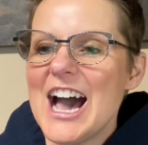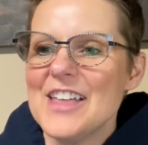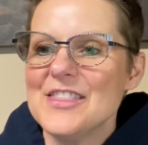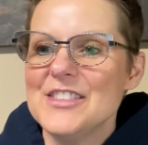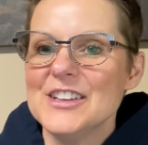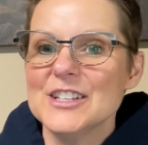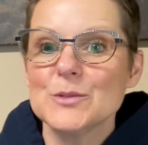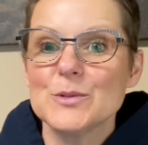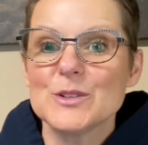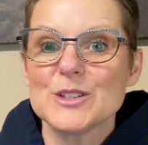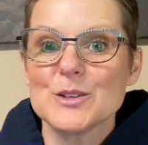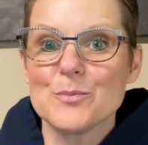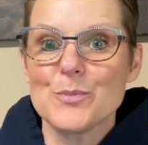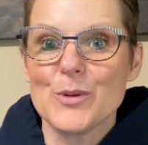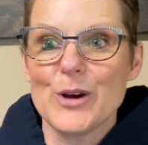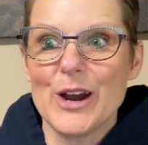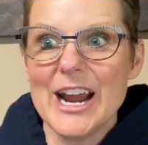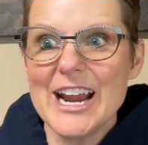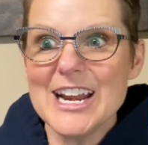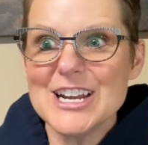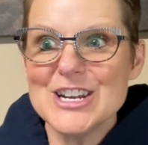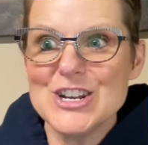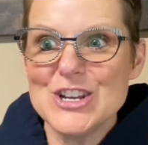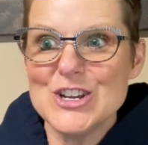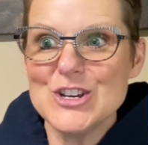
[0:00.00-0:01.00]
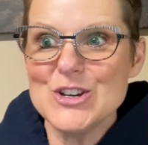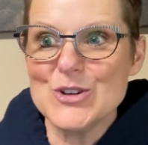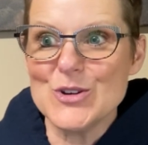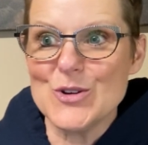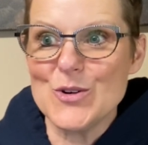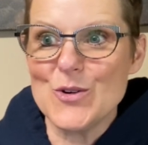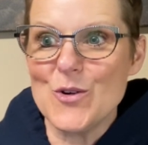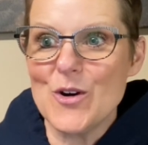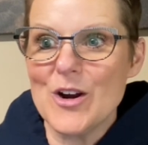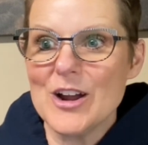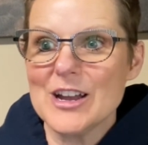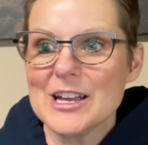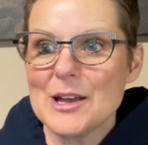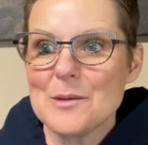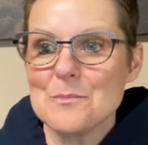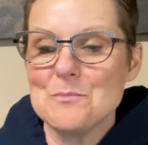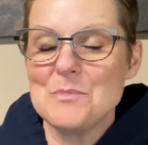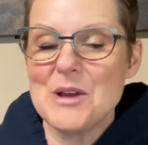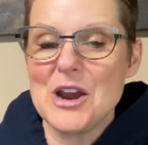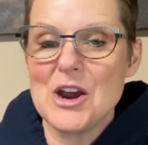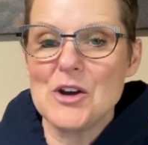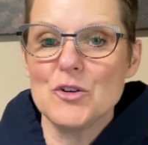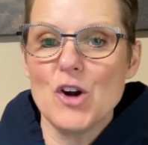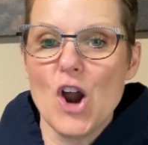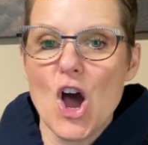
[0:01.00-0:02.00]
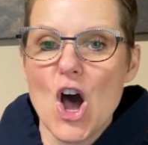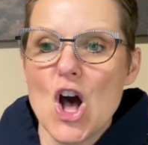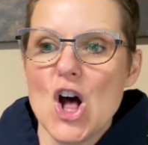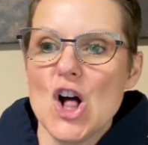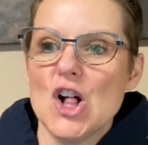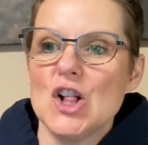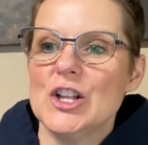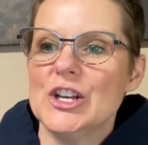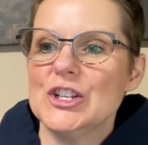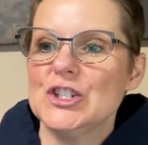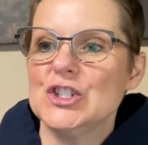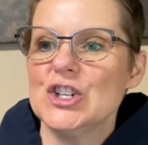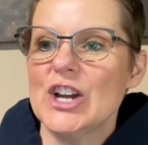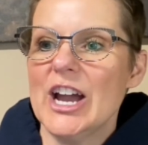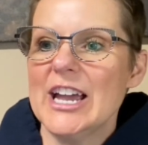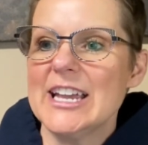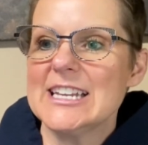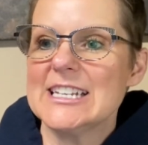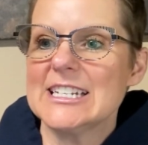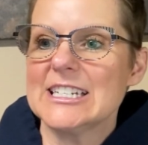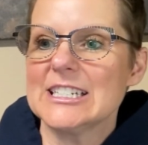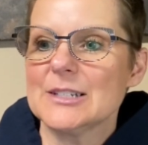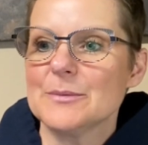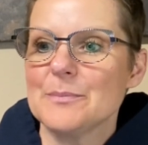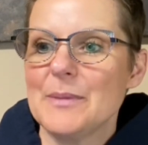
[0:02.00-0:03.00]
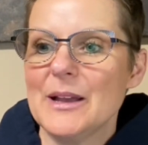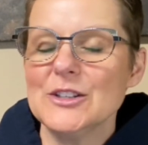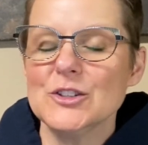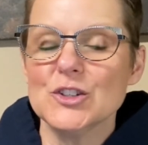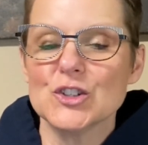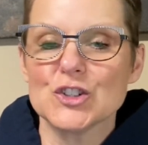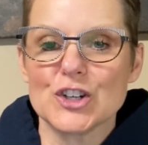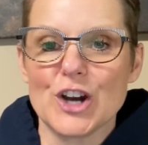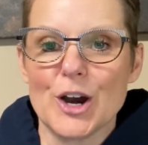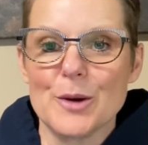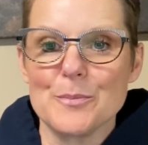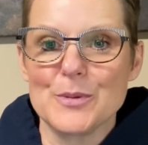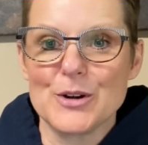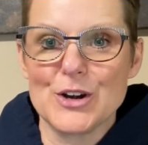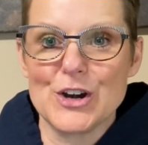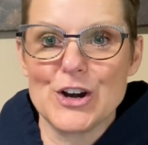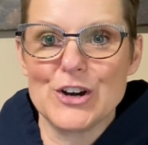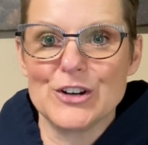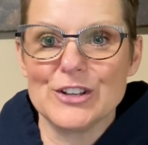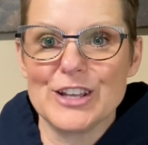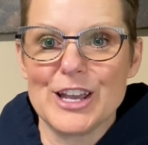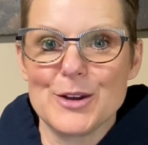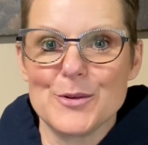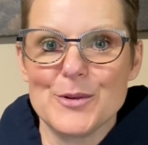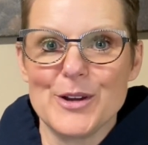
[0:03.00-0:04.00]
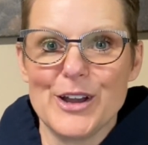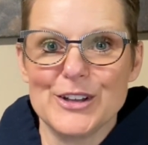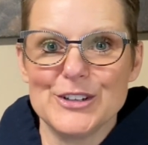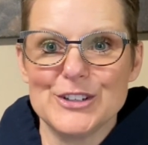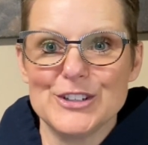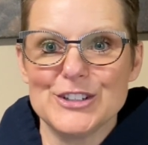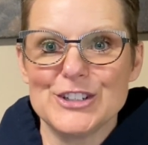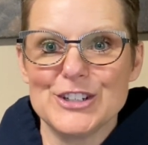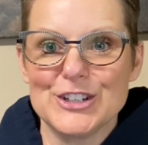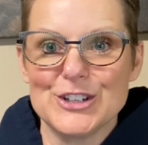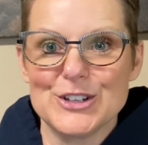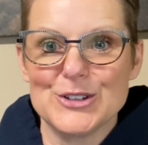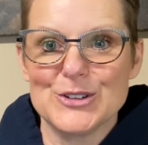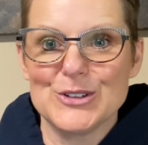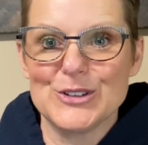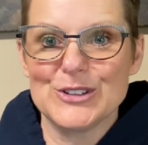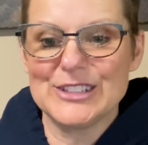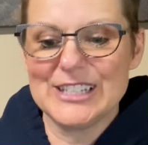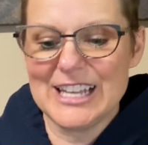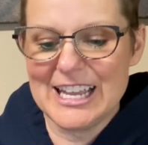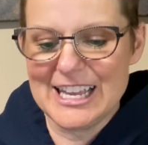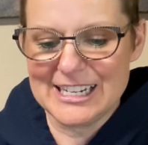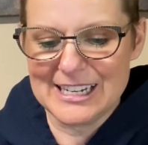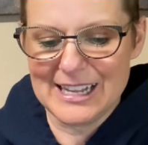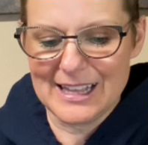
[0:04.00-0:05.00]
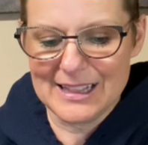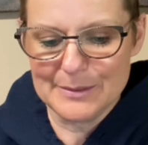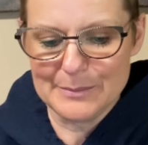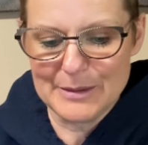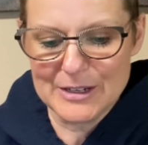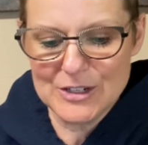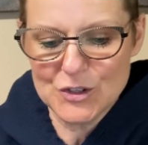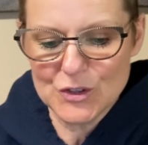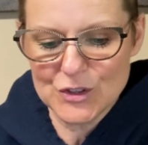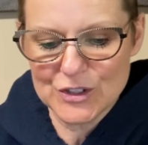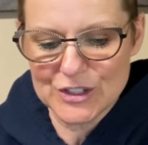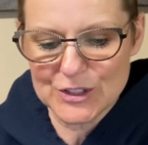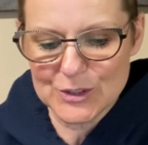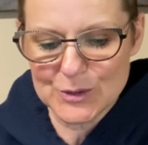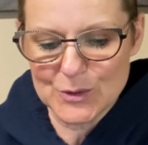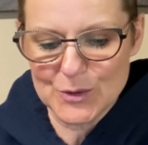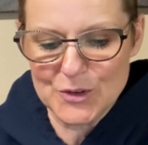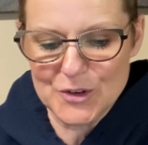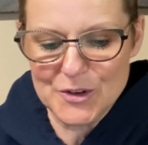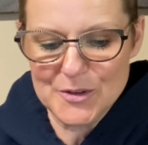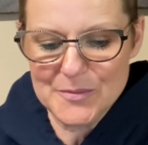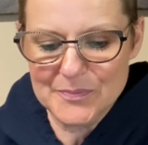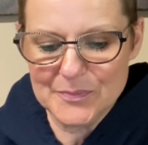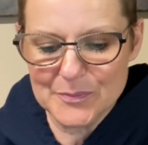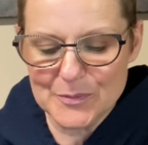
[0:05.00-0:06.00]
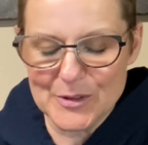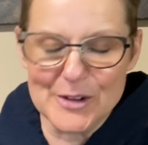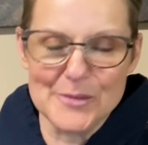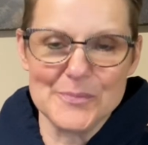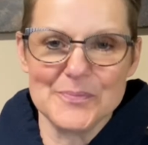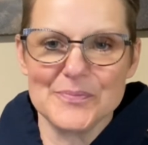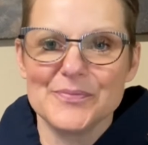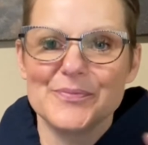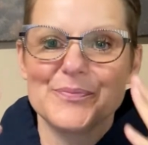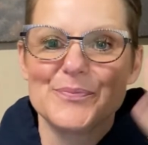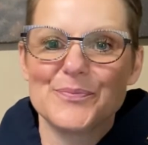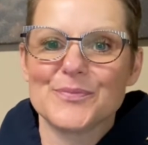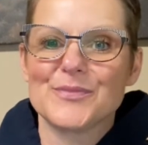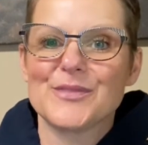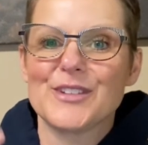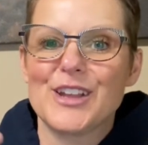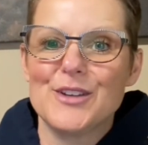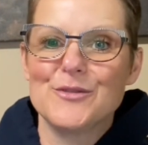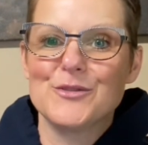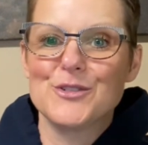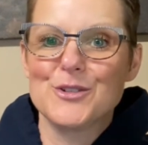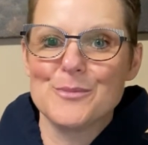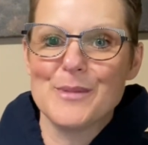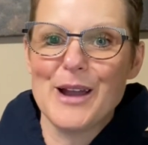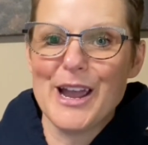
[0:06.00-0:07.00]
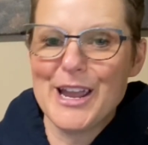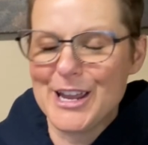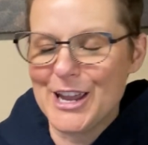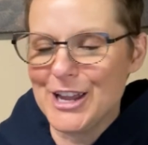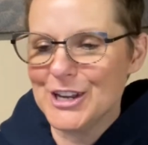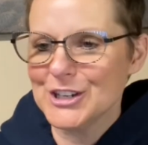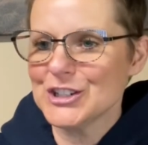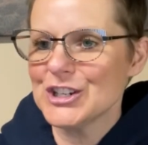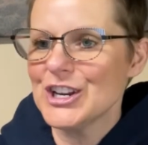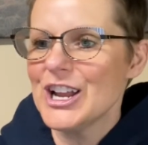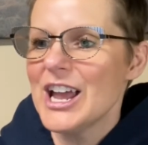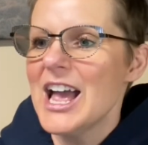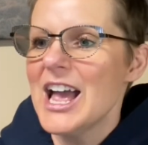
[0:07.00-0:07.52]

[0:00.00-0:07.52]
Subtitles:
This was a brand new Barrel giant pencil sharpener like we all used to use in elementary school. Well, if you're my age.